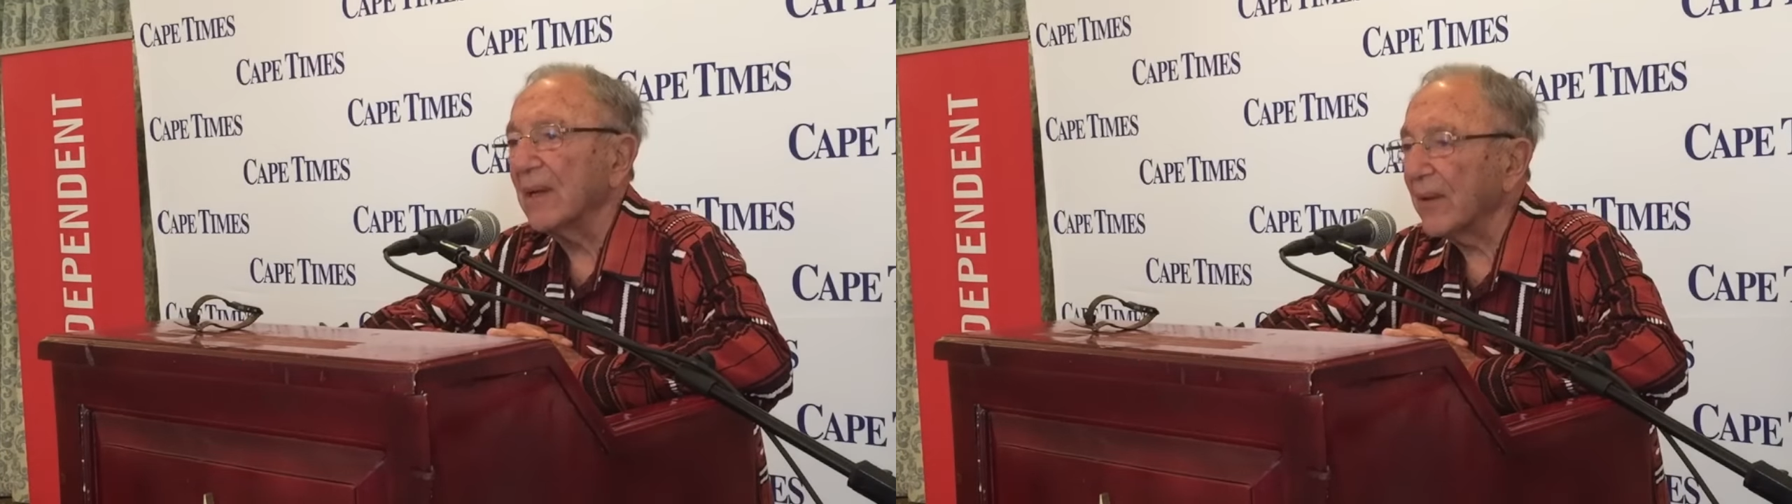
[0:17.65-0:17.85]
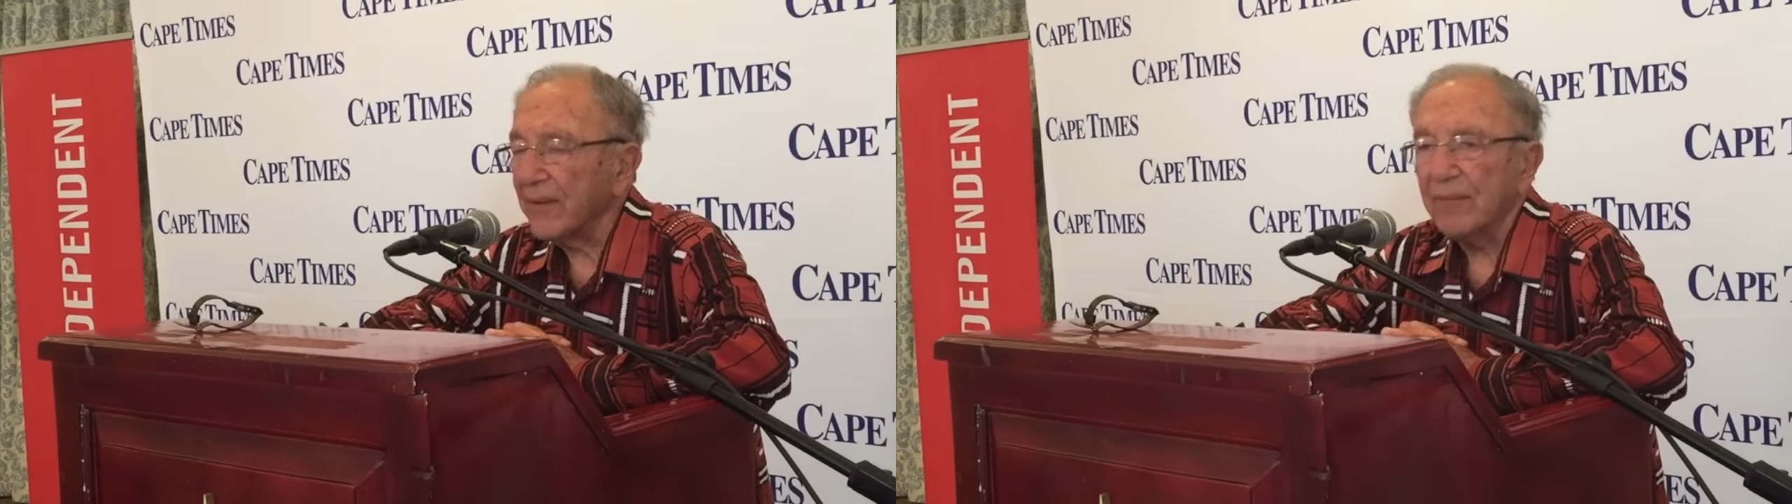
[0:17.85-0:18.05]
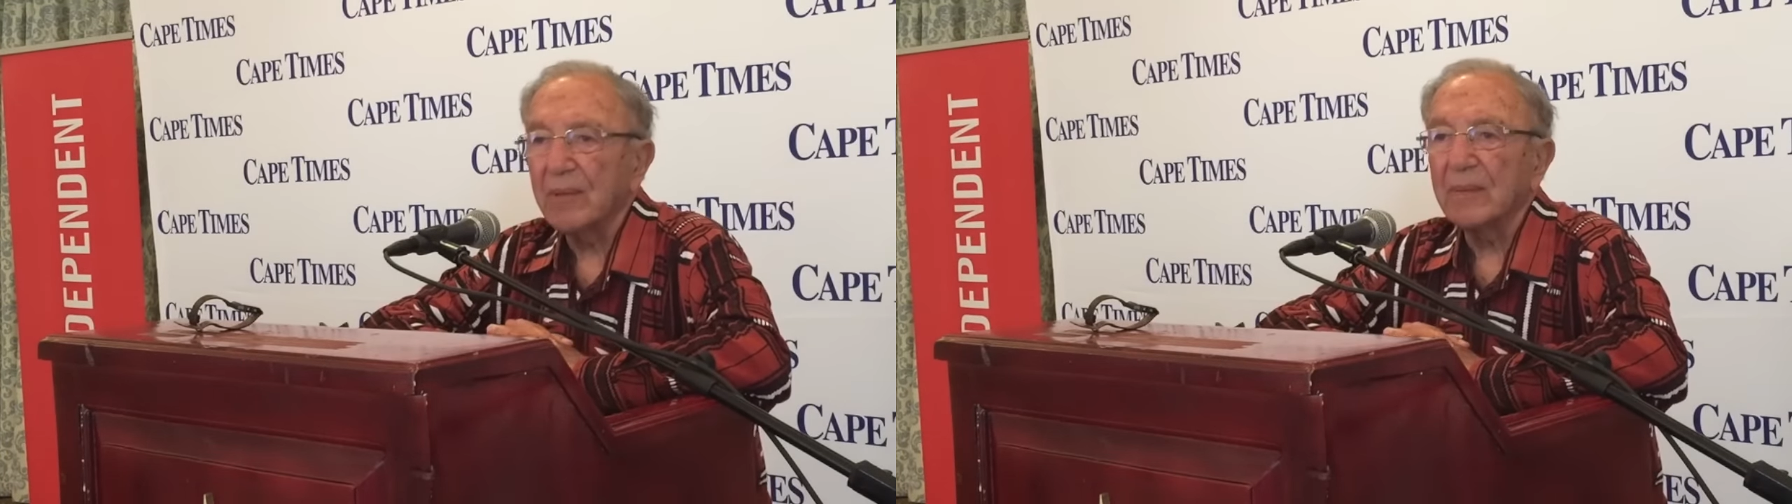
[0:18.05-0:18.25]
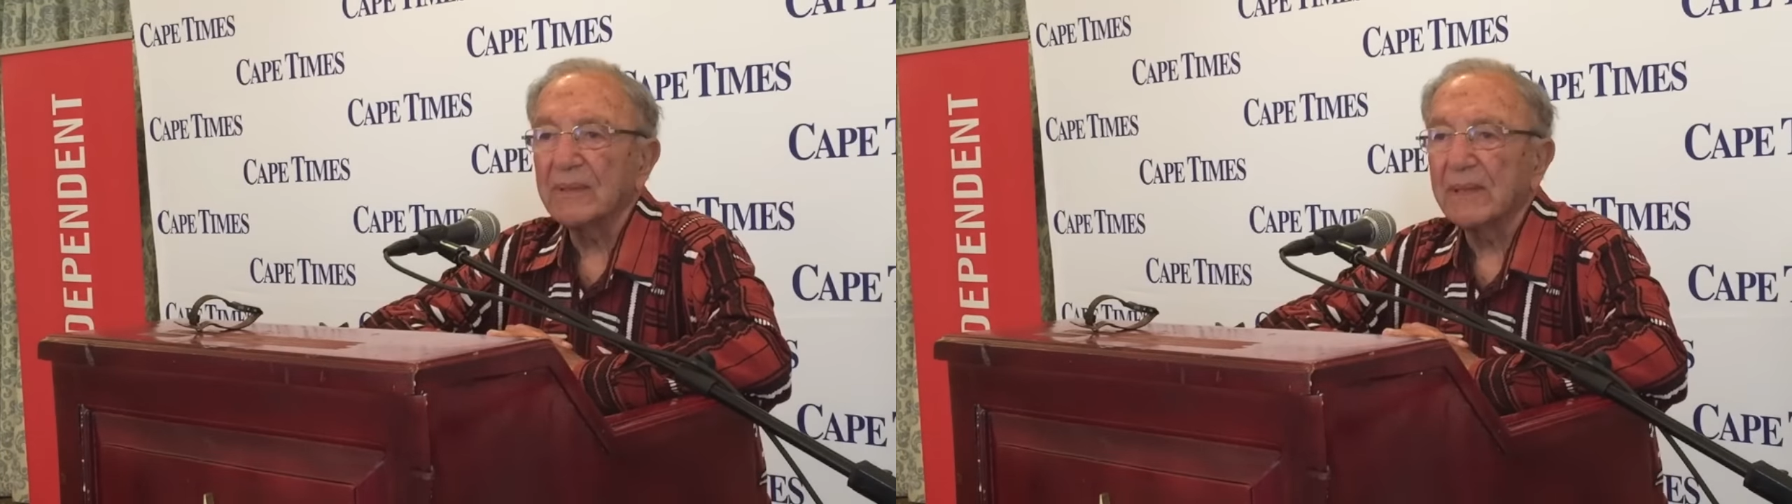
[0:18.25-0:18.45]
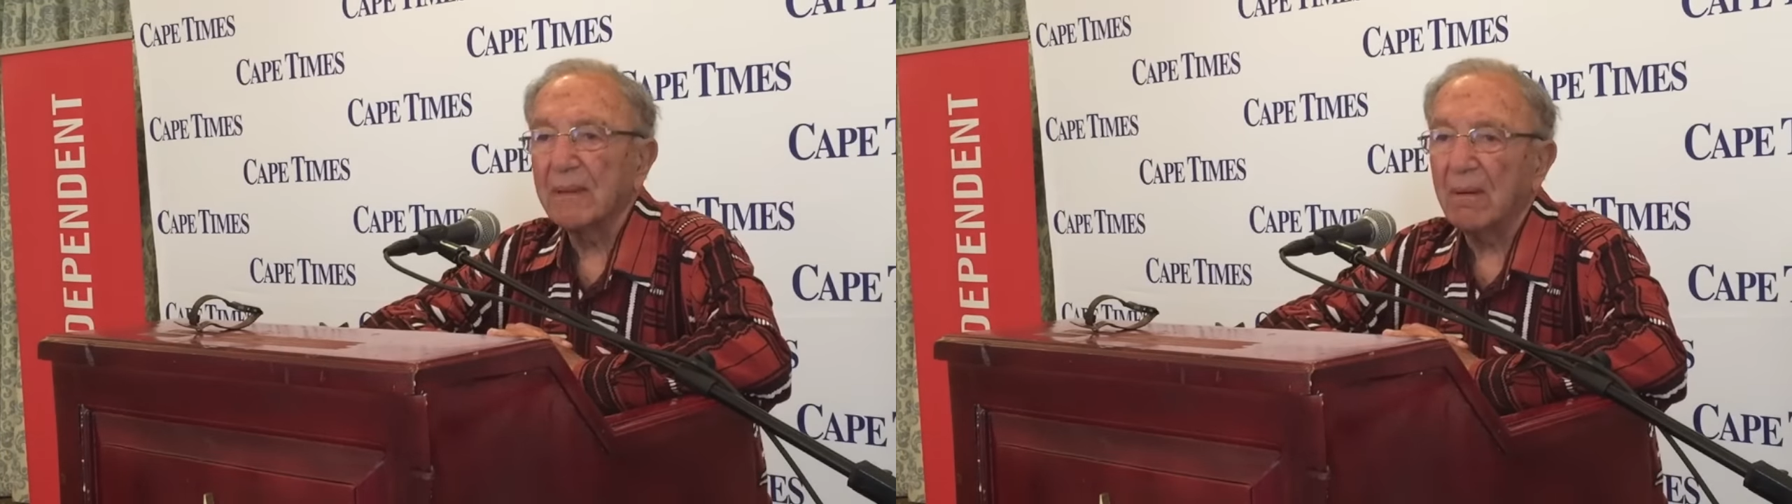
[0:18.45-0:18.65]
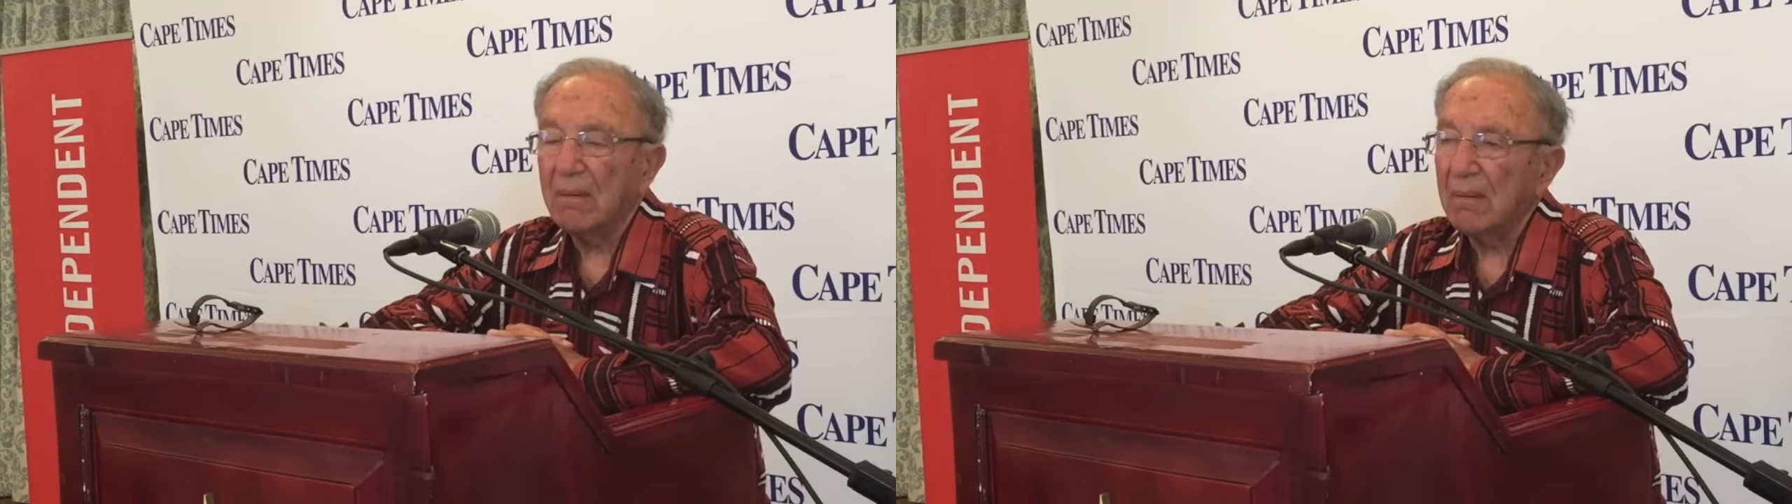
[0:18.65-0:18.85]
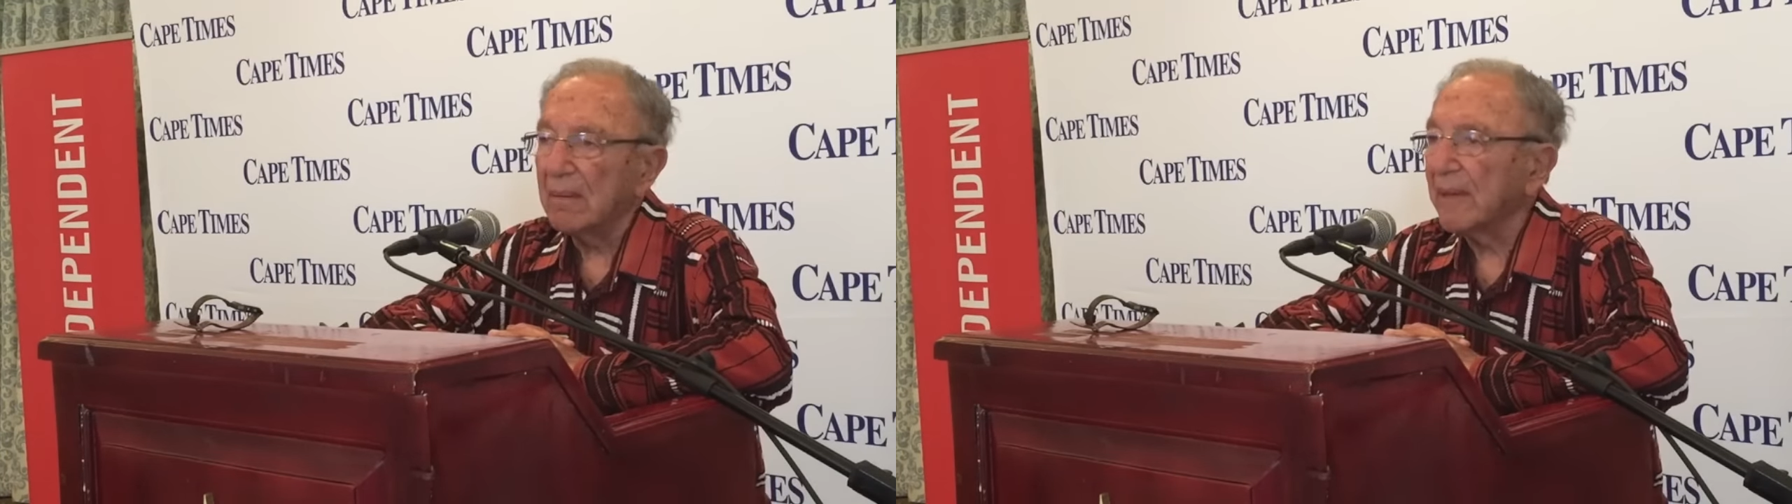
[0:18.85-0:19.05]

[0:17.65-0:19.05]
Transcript: A lot of you will say, oh,